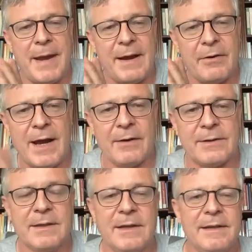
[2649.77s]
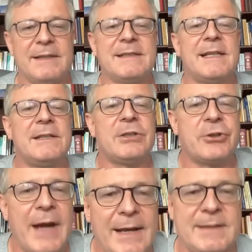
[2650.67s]
bear out the
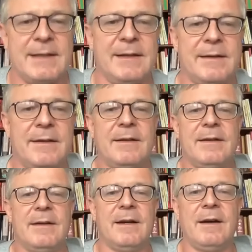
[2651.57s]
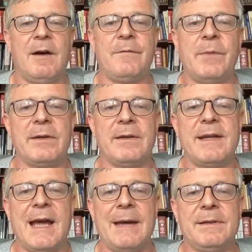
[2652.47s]
centrality of modern
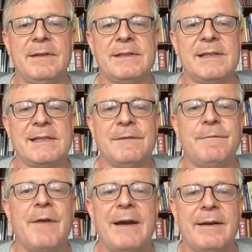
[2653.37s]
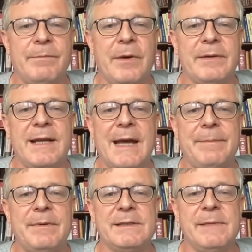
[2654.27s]
capitalism
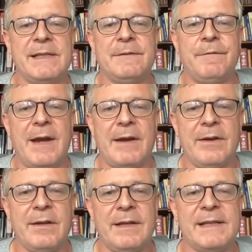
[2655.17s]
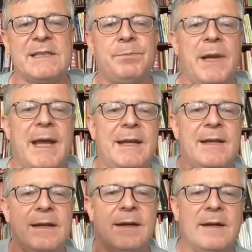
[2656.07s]
as a variable
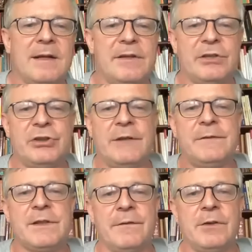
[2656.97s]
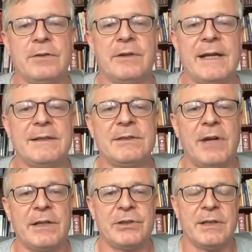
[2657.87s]
explaining the shifts of doctrinal
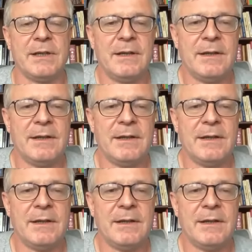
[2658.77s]
structure